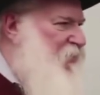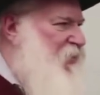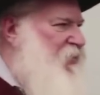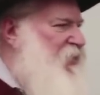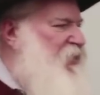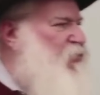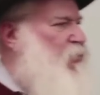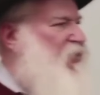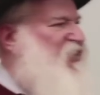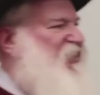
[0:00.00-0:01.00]
the need
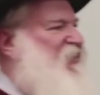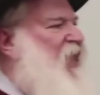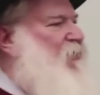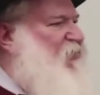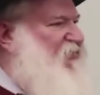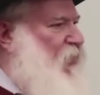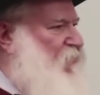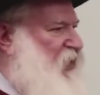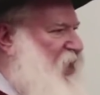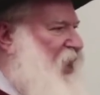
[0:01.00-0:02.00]
to escape
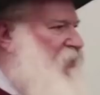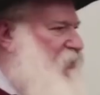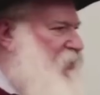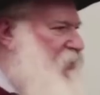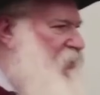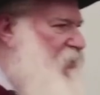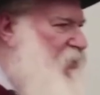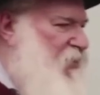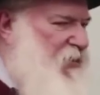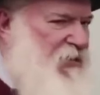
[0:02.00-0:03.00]
from reality,
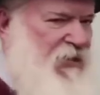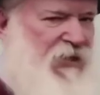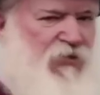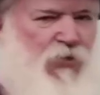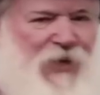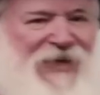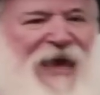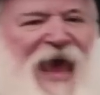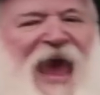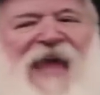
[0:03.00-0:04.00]
the need to
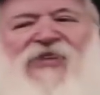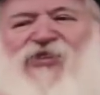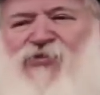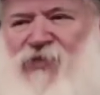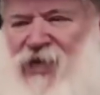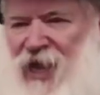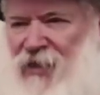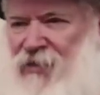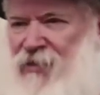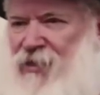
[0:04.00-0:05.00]
enhance
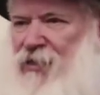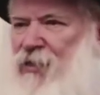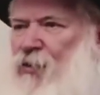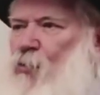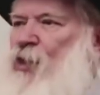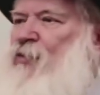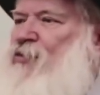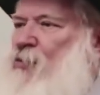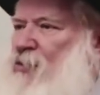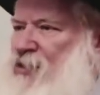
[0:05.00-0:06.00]
reality. Where
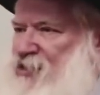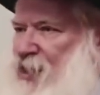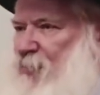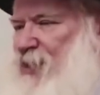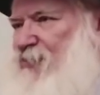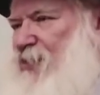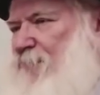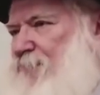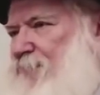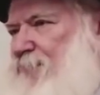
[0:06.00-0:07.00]
is all this coming
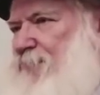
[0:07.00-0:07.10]
from?